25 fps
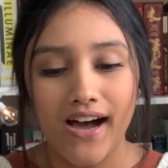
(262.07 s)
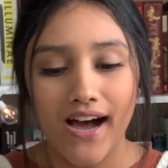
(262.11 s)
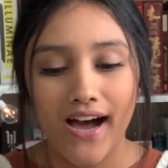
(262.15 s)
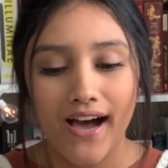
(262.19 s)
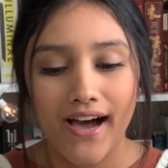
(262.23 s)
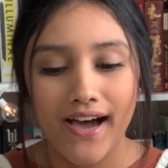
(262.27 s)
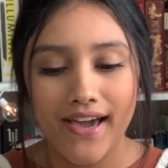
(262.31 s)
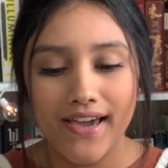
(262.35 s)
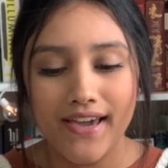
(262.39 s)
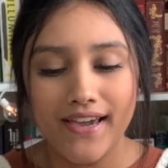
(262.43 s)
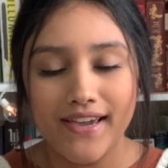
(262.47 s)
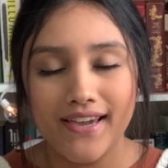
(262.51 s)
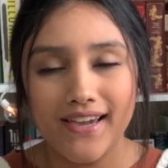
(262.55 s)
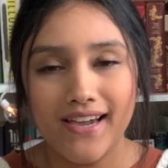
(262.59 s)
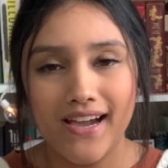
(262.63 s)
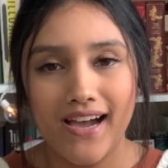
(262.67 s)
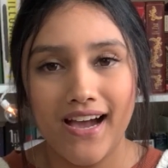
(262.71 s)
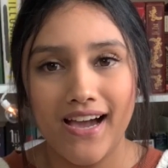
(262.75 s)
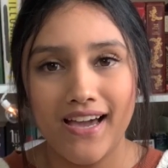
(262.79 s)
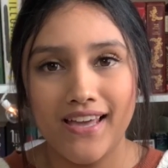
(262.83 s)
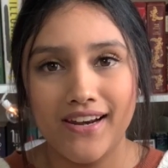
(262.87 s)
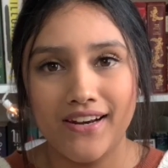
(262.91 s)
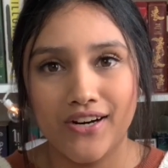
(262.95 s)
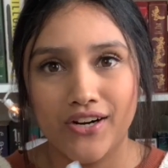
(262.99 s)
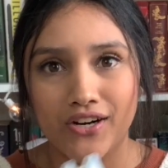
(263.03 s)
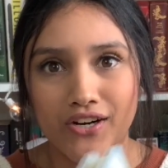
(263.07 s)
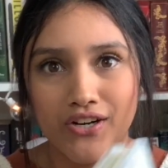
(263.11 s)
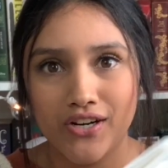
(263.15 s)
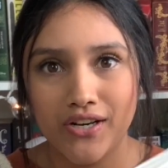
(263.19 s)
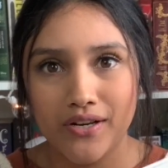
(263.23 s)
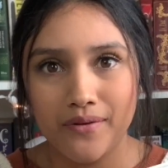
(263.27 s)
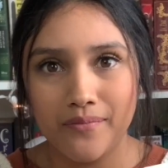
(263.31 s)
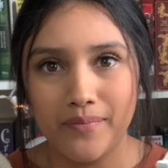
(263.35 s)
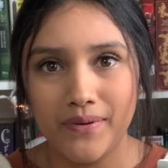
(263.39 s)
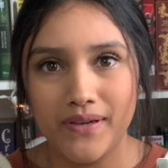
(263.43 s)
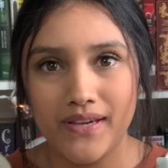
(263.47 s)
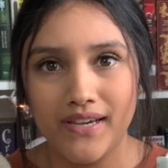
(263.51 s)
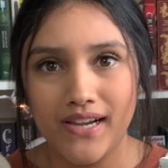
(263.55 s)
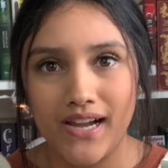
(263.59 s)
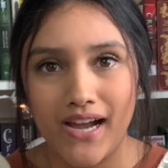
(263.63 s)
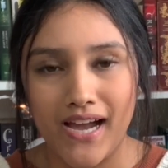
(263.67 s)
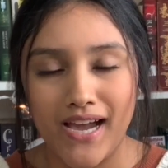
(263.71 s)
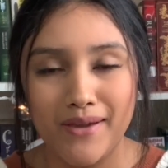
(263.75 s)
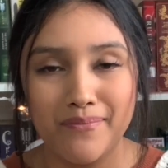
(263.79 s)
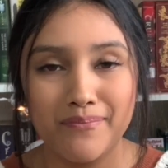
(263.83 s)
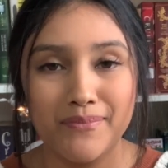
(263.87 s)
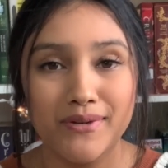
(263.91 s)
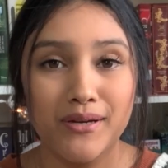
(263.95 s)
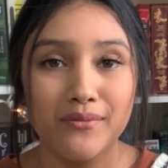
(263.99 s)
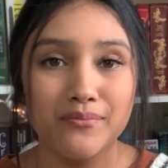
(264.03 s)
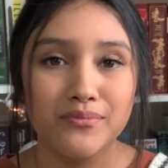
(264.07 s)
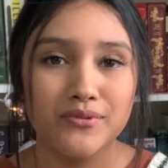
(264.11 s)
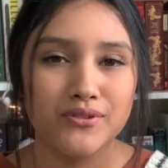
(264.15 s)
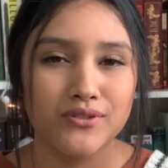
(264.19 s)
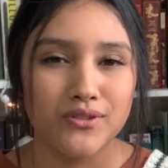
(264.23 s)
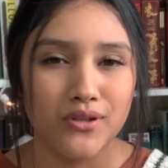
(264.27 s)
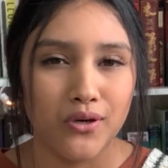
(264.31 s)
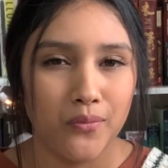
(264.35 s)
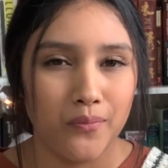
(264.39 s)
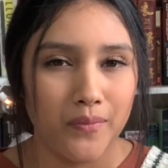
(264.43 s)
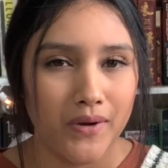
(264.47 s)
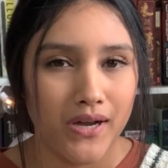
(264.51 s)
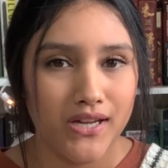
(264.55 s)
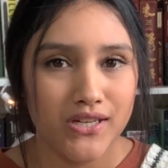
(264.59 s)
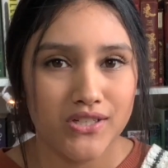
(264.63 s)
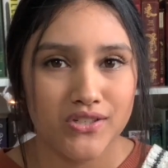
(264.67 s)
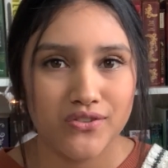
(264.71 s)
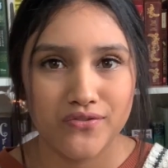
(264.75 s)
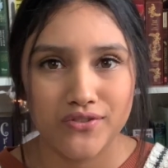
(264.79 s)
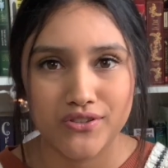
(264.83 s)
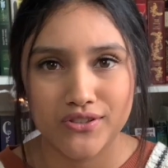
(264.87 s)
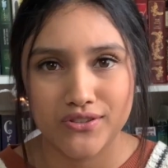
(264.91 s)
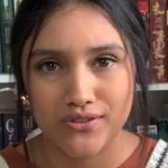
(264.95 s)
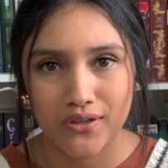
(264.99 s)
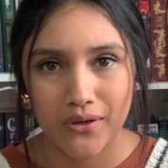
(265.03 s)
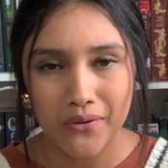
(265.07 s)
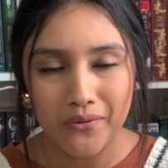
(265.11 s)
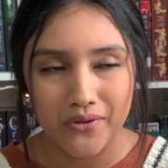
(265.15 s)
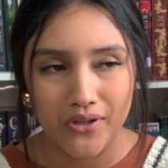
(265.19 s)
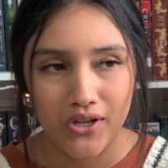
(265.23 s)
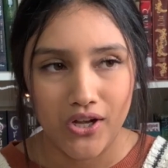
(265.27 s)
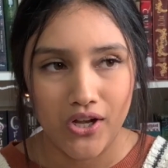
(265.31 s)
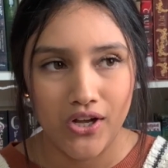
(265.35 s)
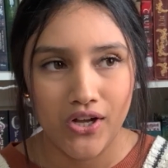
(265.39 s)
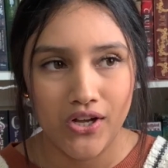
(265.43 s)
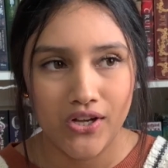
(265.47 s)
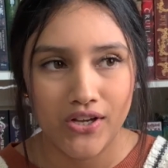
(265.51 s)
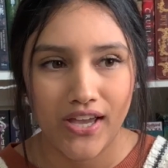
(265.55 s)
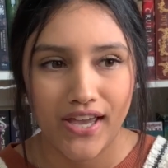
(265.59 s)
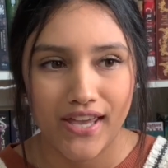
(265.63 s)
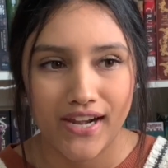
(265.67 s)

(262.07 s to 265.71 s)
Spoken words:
I had heard it being hyped up so much for so long,